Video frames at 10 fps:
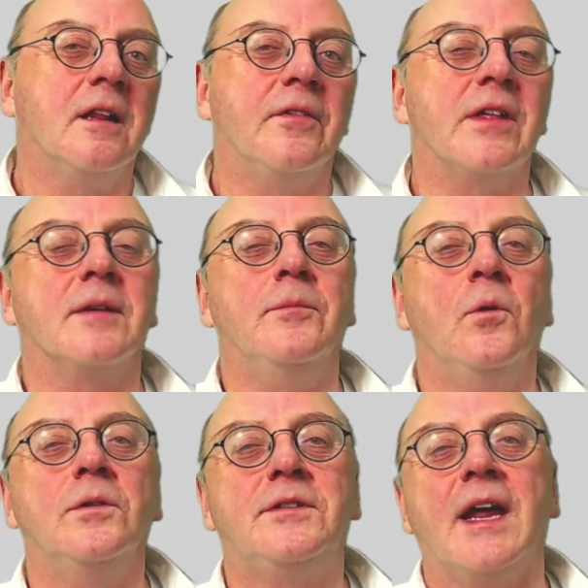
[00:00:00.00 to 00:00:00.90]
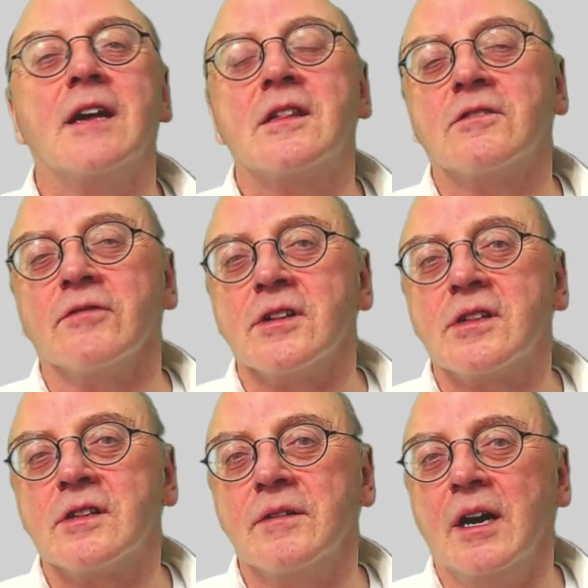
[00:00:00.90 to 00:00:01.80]
there's a more
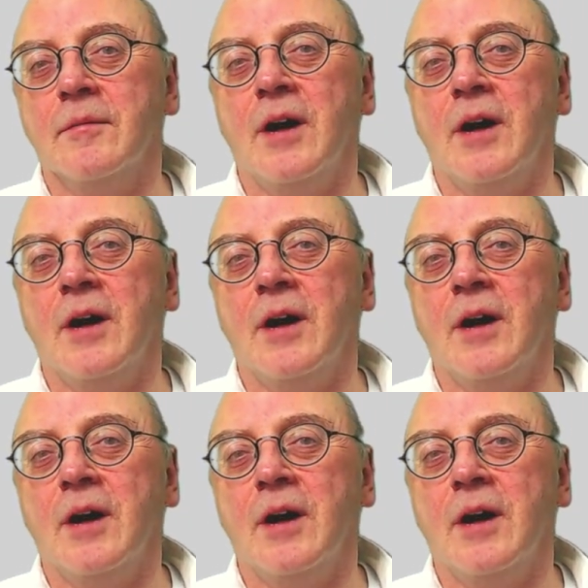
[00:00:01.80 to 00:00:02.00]
dexterous uh,